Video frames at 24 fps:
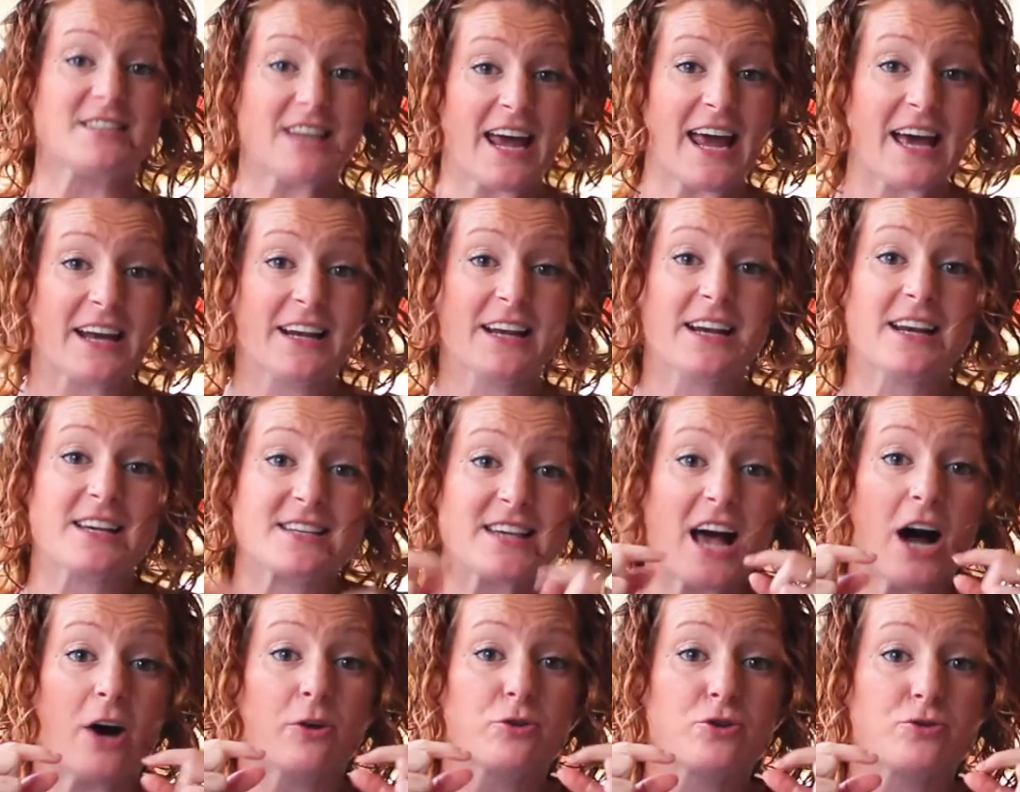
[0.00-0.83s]
Tannin is
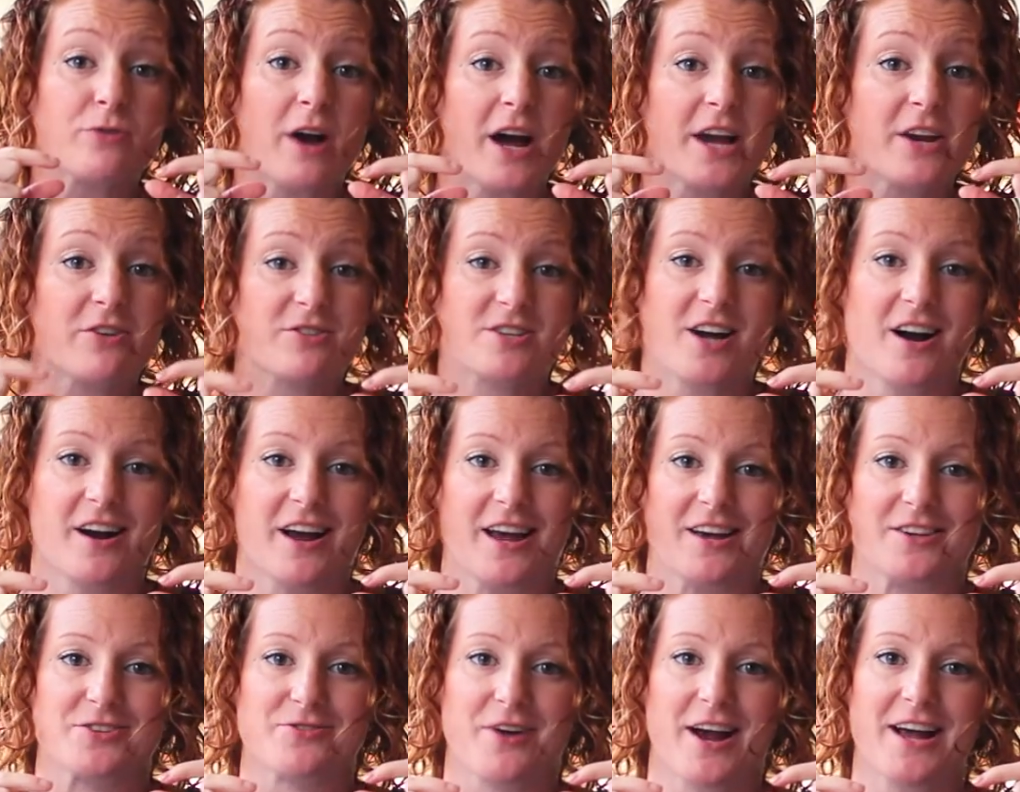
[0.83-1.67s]
how dry your tongue
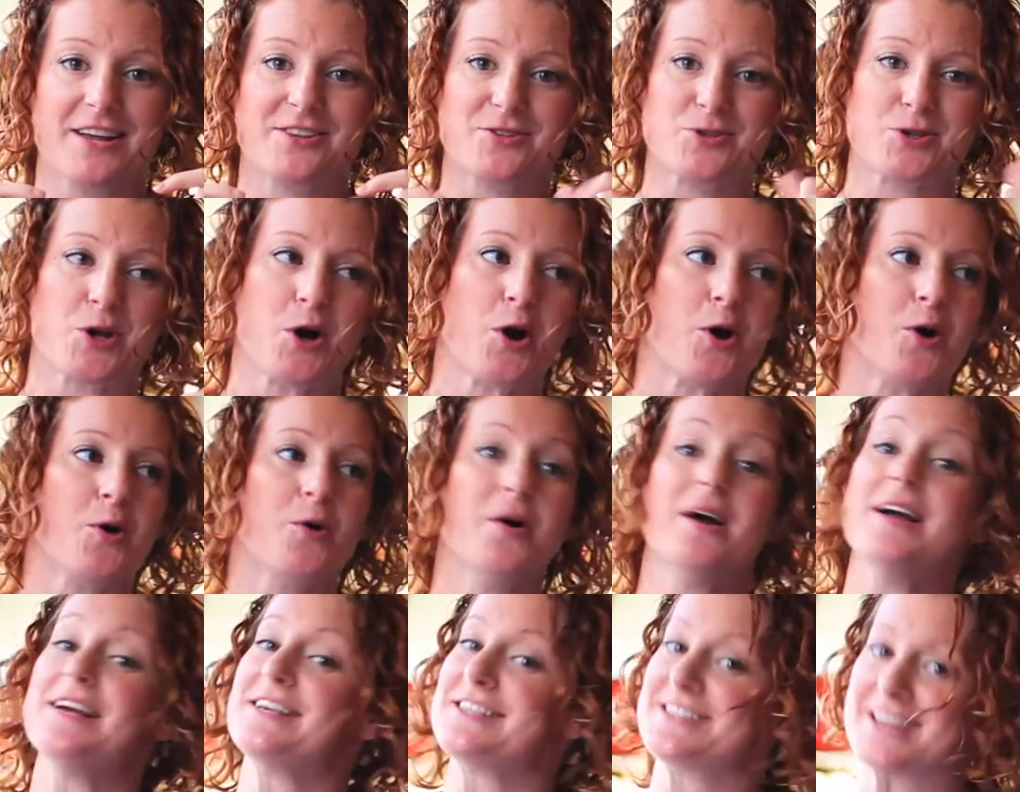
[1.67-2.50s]
is, right? So
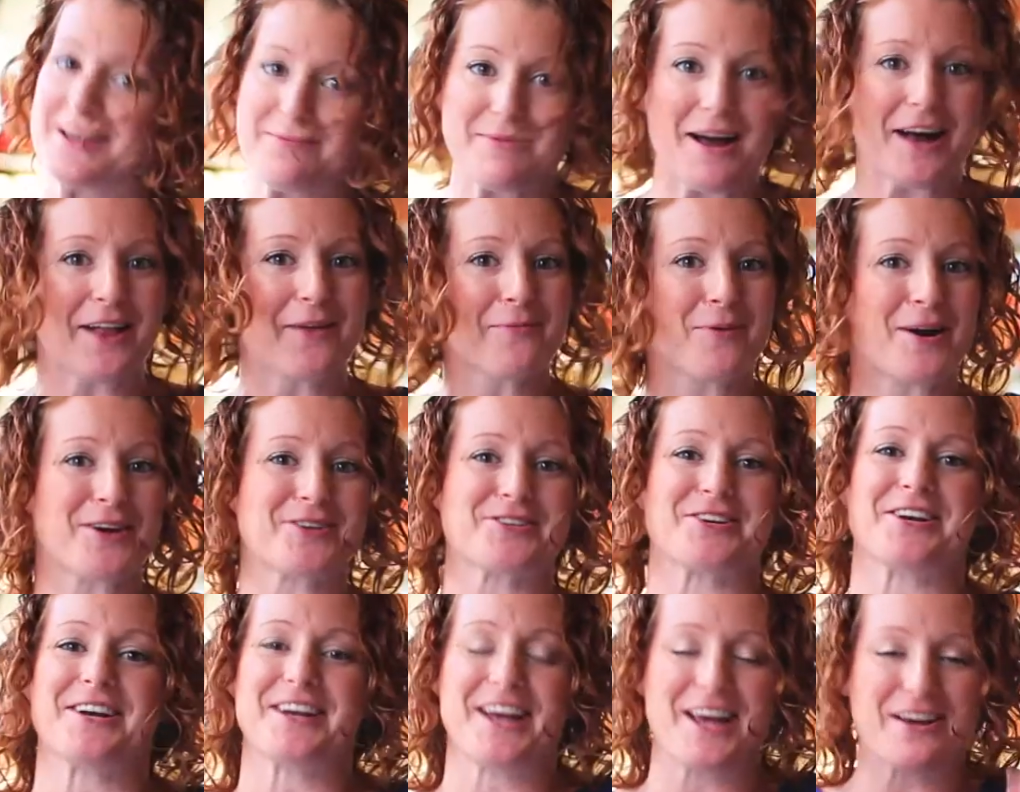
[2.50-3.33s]
same
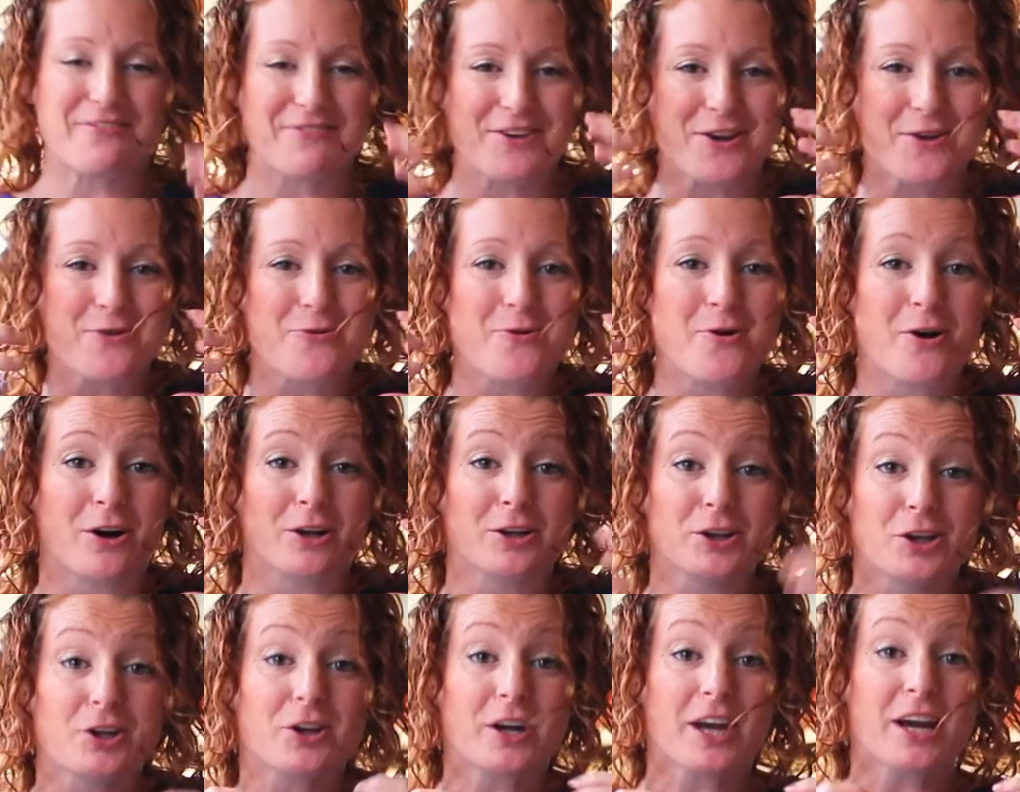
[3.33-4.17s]
calibration. If you are
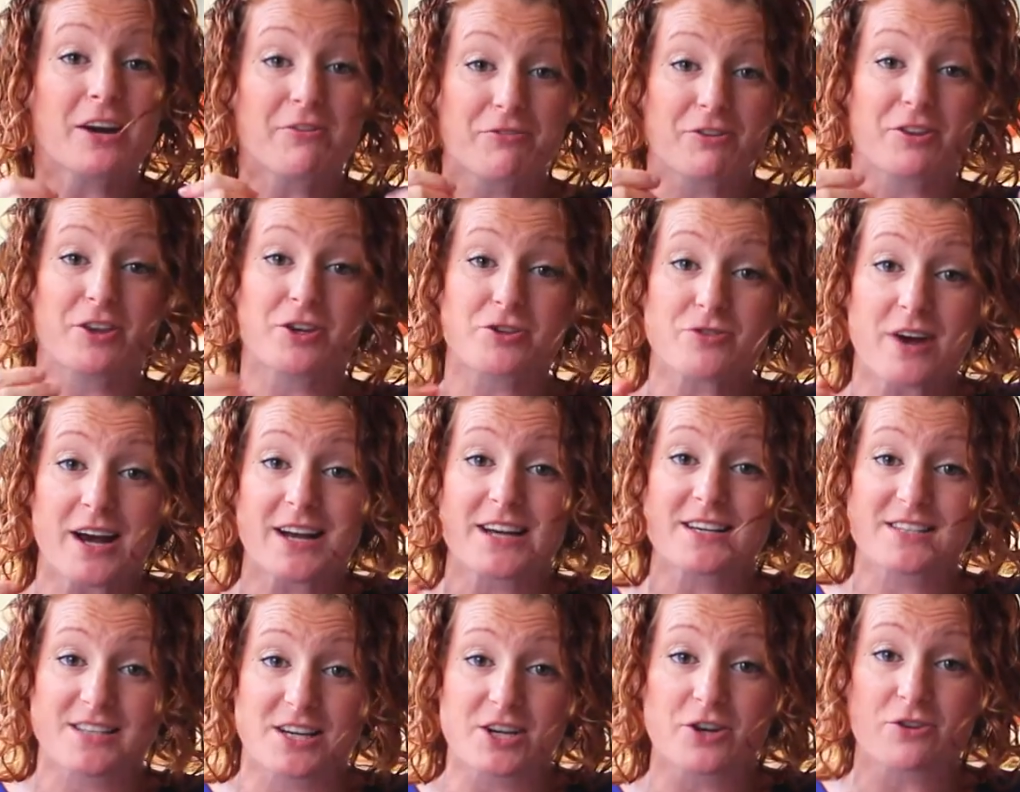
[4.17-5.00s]
looking for the
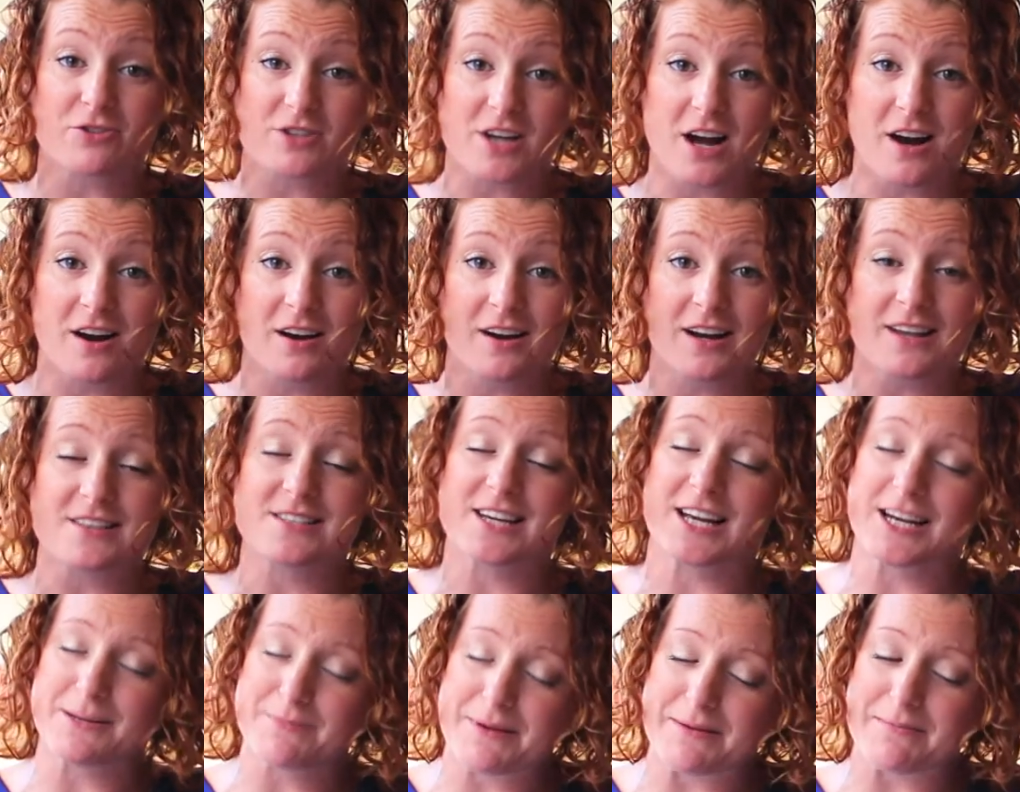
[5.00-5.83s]
dryness in your tongue, it's
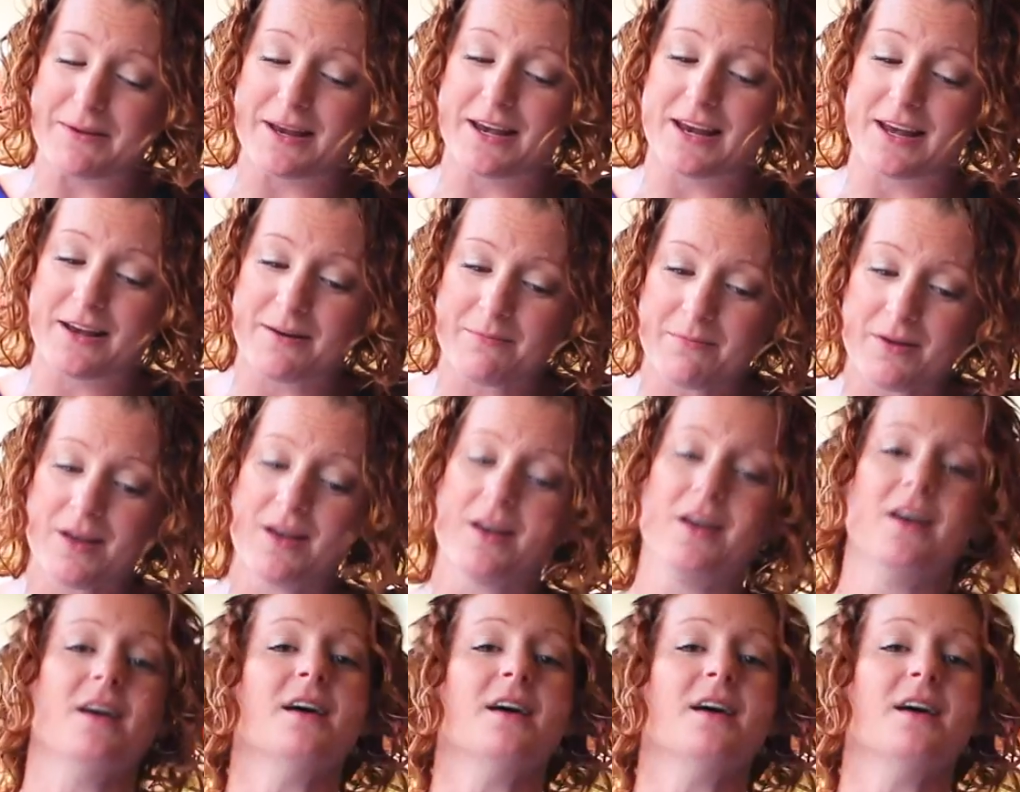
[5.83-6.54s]
gonna be medium.